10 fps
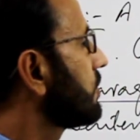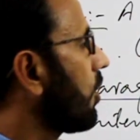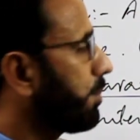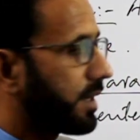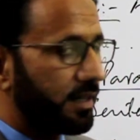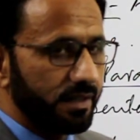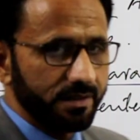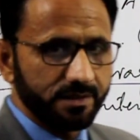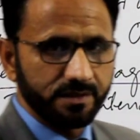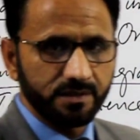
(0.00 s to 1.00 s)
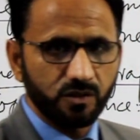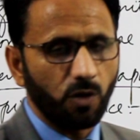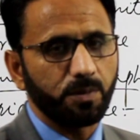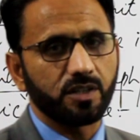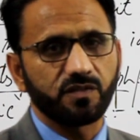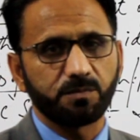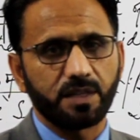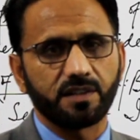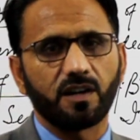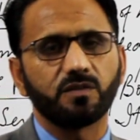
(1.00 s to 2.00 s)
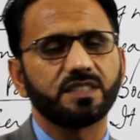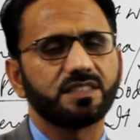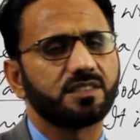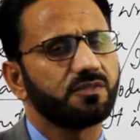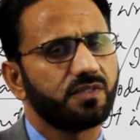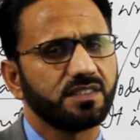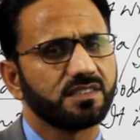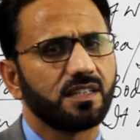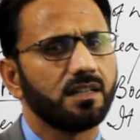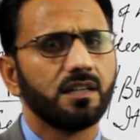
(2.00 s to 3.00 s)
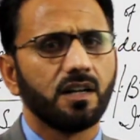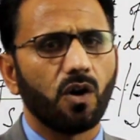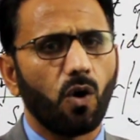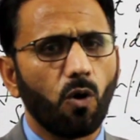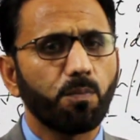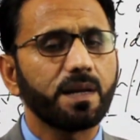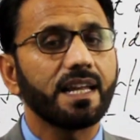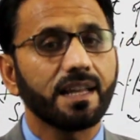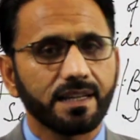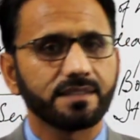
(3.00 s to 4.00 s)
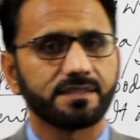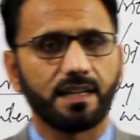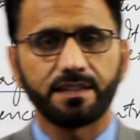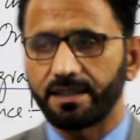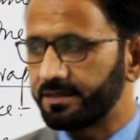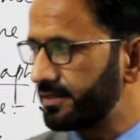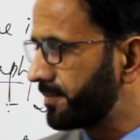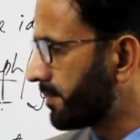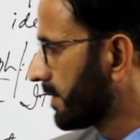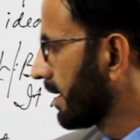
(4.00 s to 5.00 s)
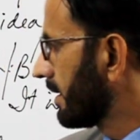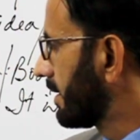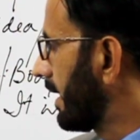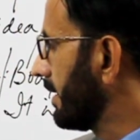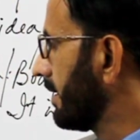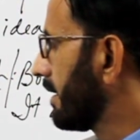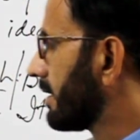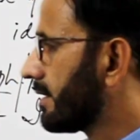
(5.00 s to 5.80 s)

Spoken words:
topic of the paragraph. This is the first, the opening sentence. Then